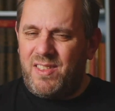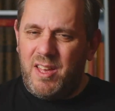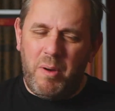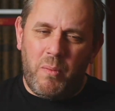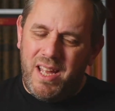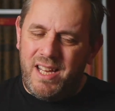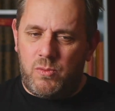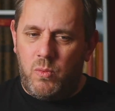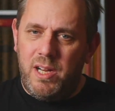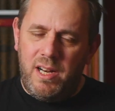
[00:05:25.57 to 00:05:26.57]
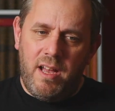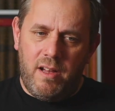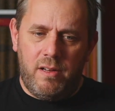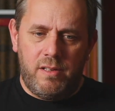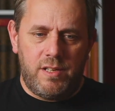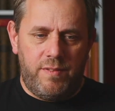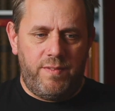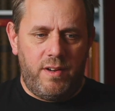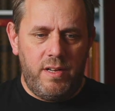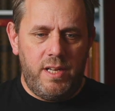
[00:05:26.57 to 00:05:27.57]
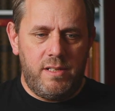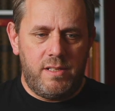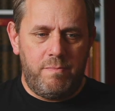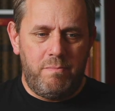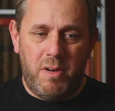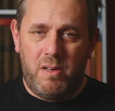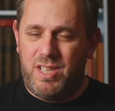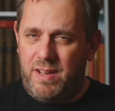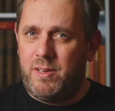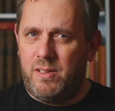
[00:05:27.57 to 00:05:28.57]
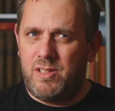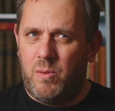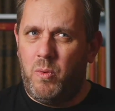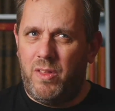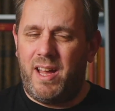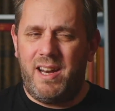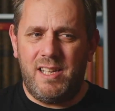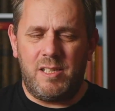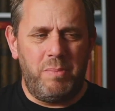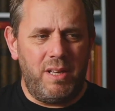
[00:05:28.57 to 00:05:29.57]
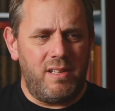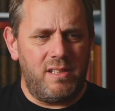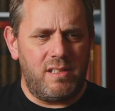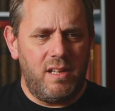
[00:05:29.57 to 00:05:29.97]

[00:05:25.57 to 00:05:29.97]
but it's really hard to find much evidence on what that is, because